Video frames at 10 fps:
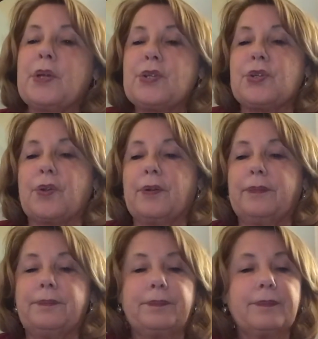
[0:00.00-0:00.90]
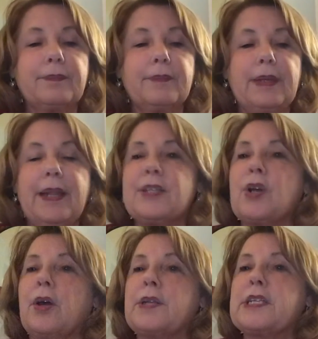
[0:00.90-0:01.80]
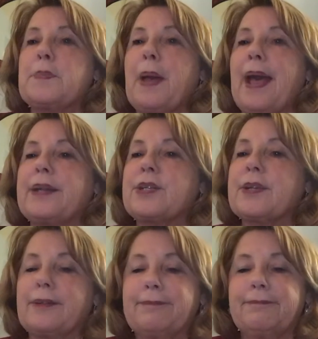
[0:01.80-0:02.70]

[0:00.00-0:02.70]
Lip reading: oyster? It's called a spat.